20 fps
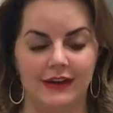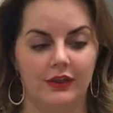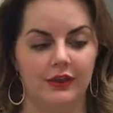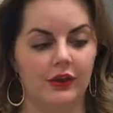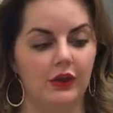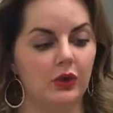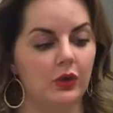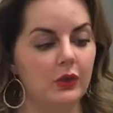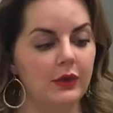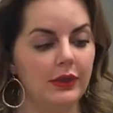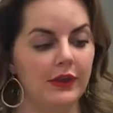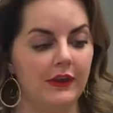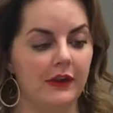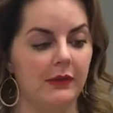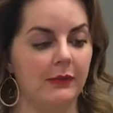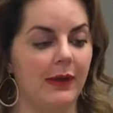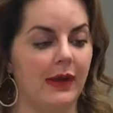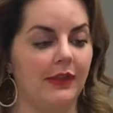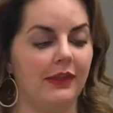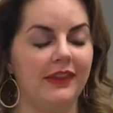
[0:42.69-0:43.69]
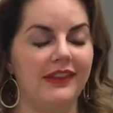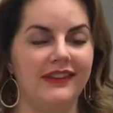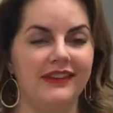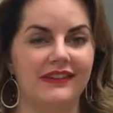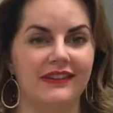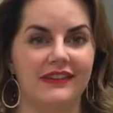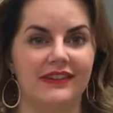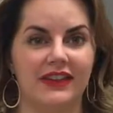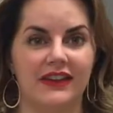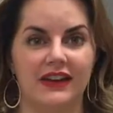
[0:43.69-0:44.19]
The cool thing about
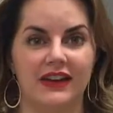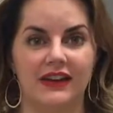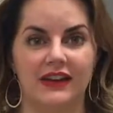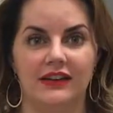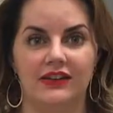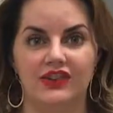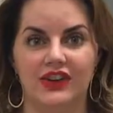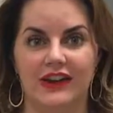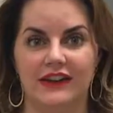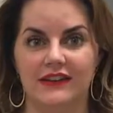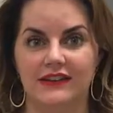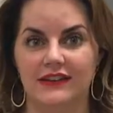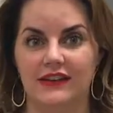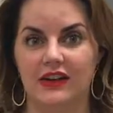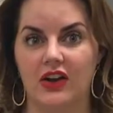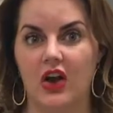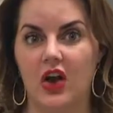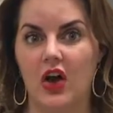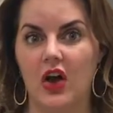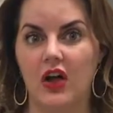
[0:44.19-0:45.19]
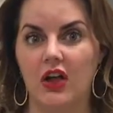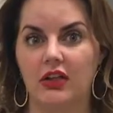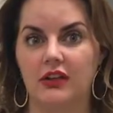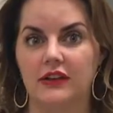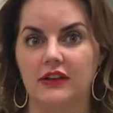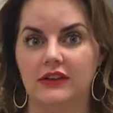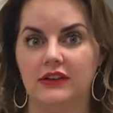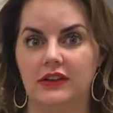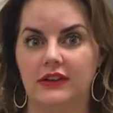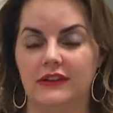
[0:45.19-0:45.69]
this is that it injects it all
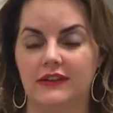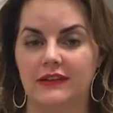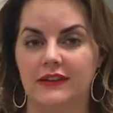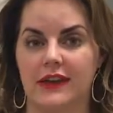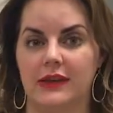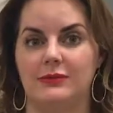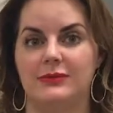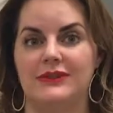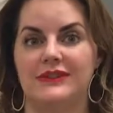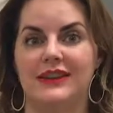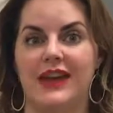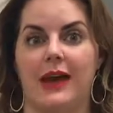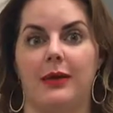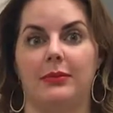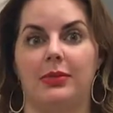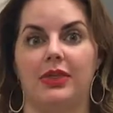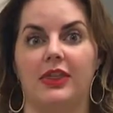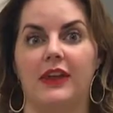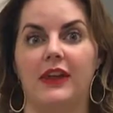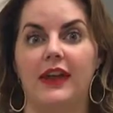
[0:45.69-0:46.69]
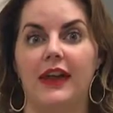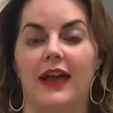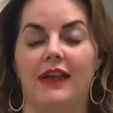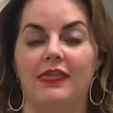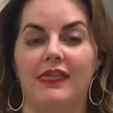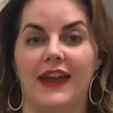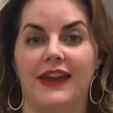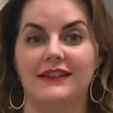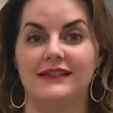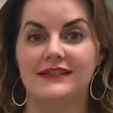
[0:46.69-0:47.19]
into the same depth,
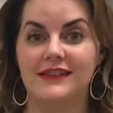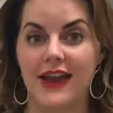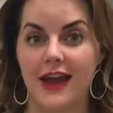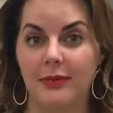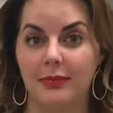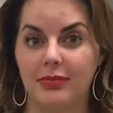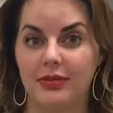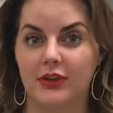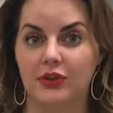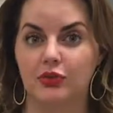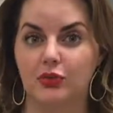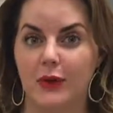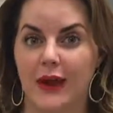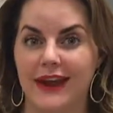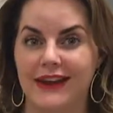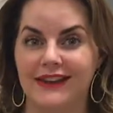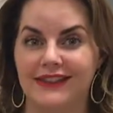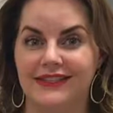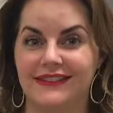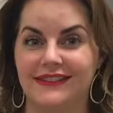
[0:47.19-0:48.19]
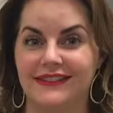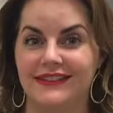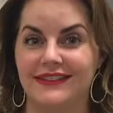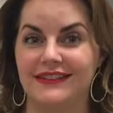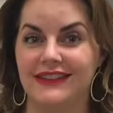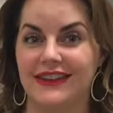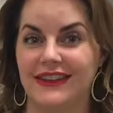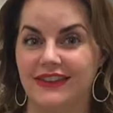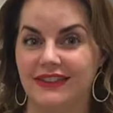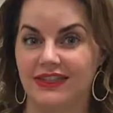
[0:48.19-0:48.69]
and that depth is right in the
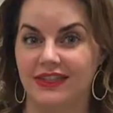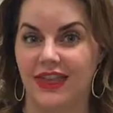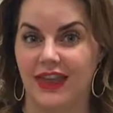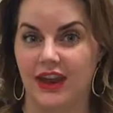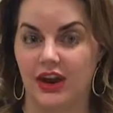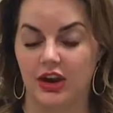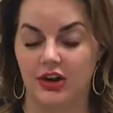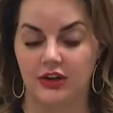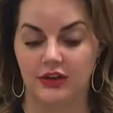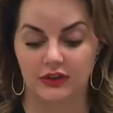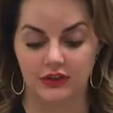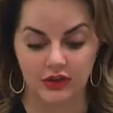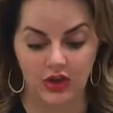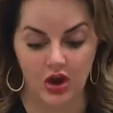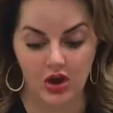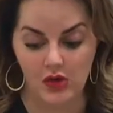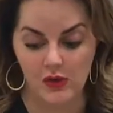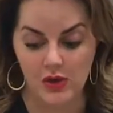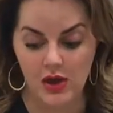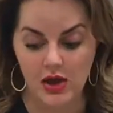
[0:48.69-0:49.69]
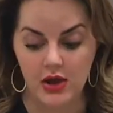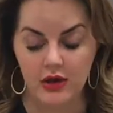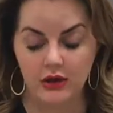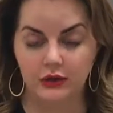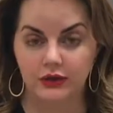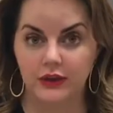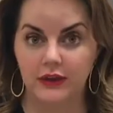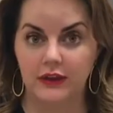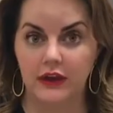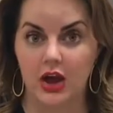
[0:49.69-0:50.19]
skin layer. So
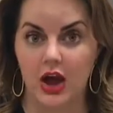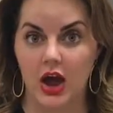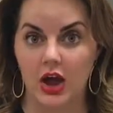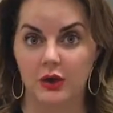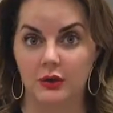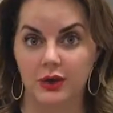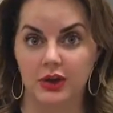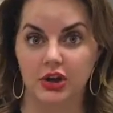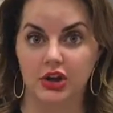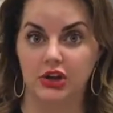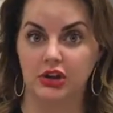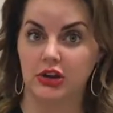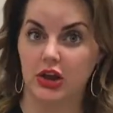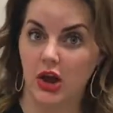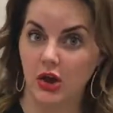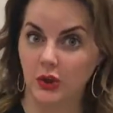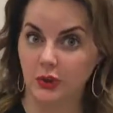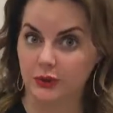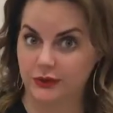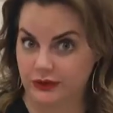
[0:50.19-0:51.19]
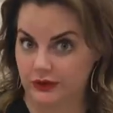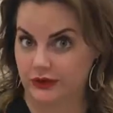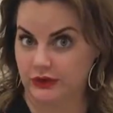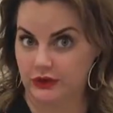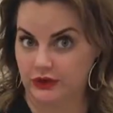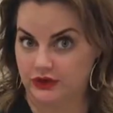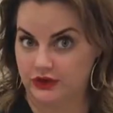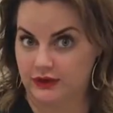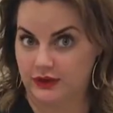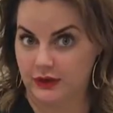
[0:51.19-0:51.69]
for the Aquaglow
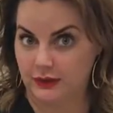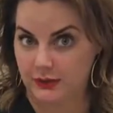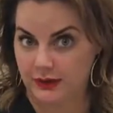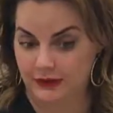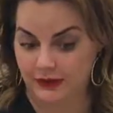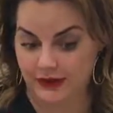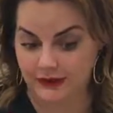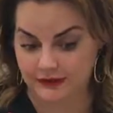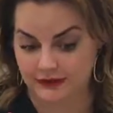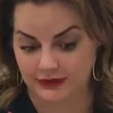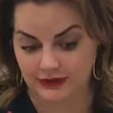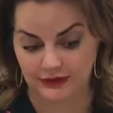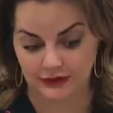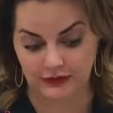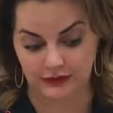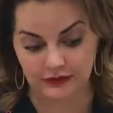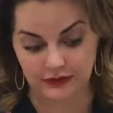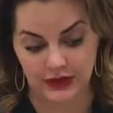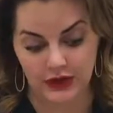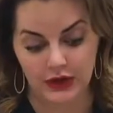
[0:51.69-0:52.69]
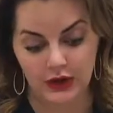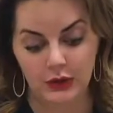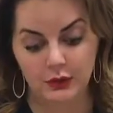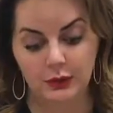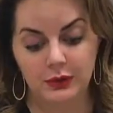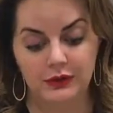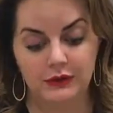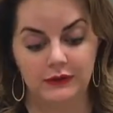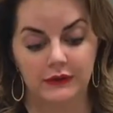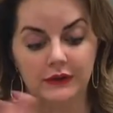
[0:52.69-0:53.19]
solution that we like to use,
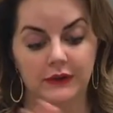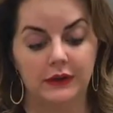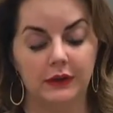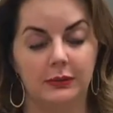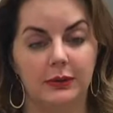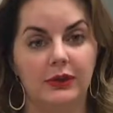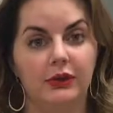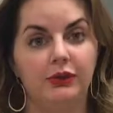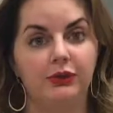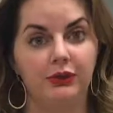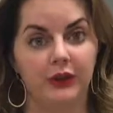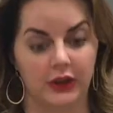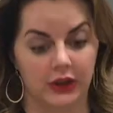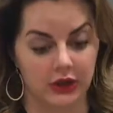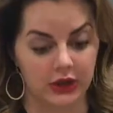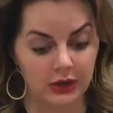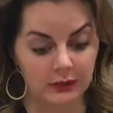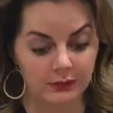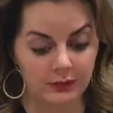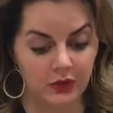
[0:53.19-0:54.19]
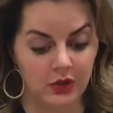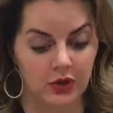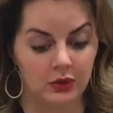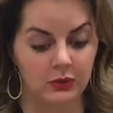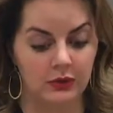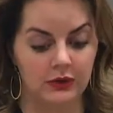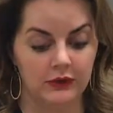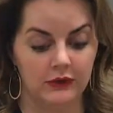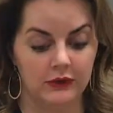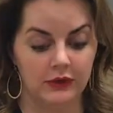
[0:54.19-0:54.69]
we use a little bit of filler,
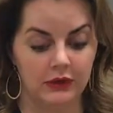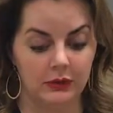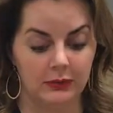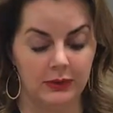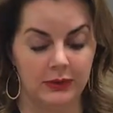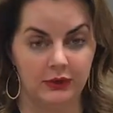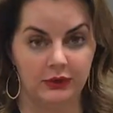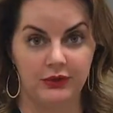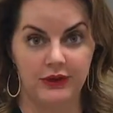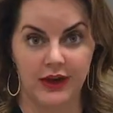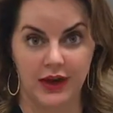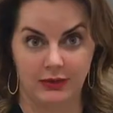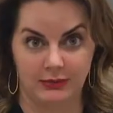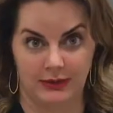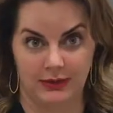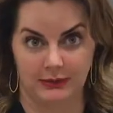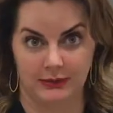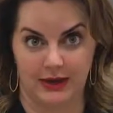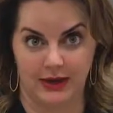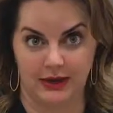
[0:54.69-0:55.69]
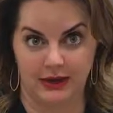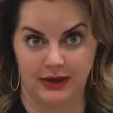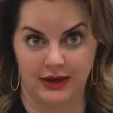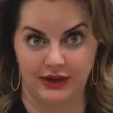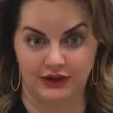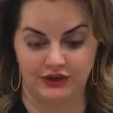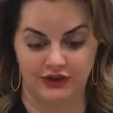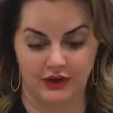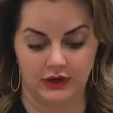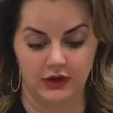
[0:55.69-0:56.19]
we use a little bit of numbing
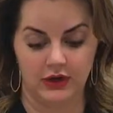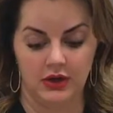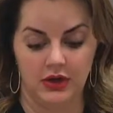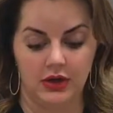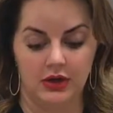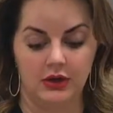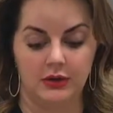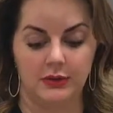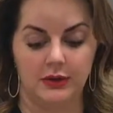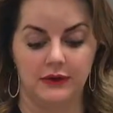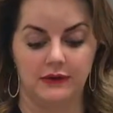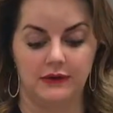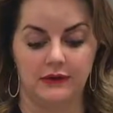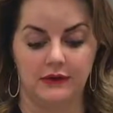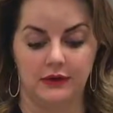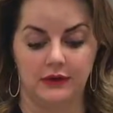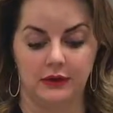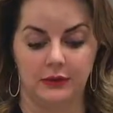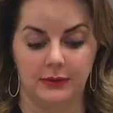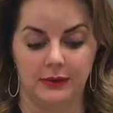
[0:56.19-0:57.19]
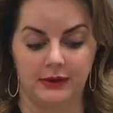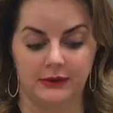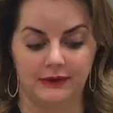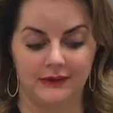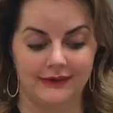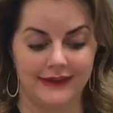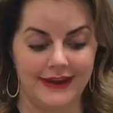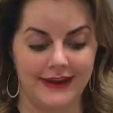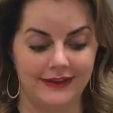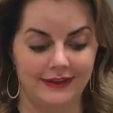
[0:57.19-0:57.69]
medication, we use a little bit of
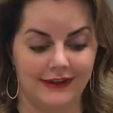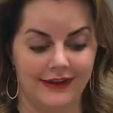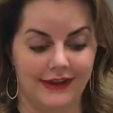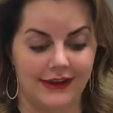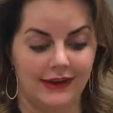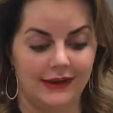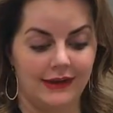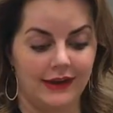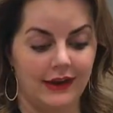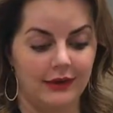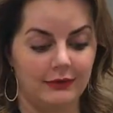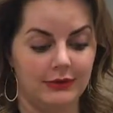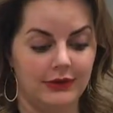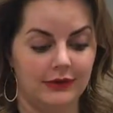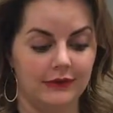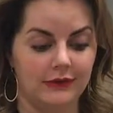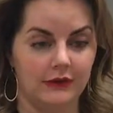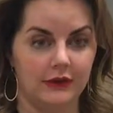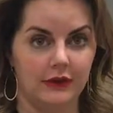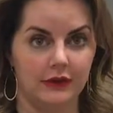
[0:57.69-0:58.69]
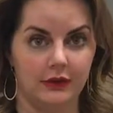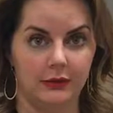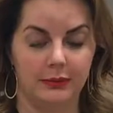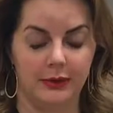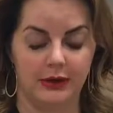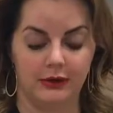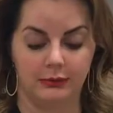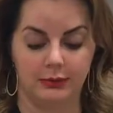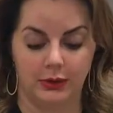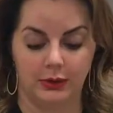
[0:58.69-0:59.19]
saline, and we use a little
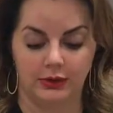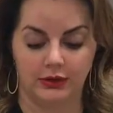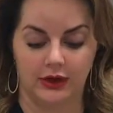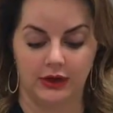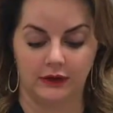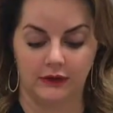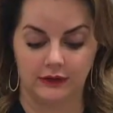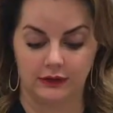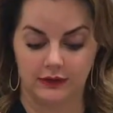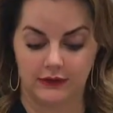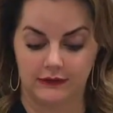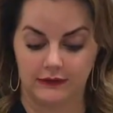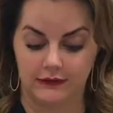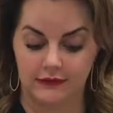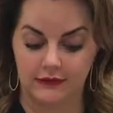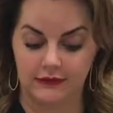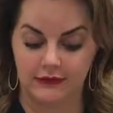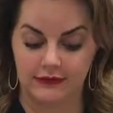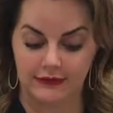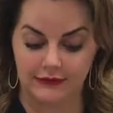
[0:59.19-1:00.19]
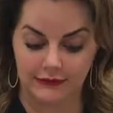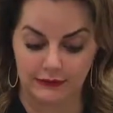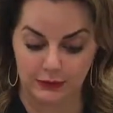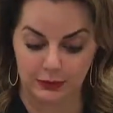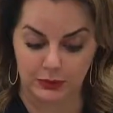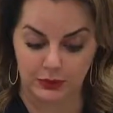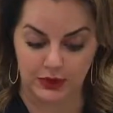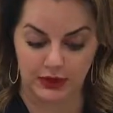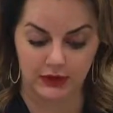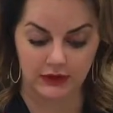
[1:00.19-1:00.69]
bit of Botox, or this is
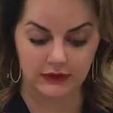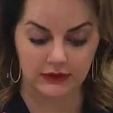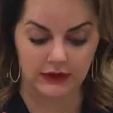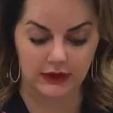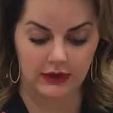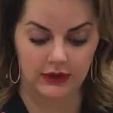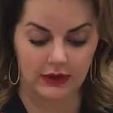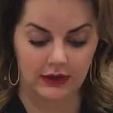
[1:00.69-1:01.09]
Dysport.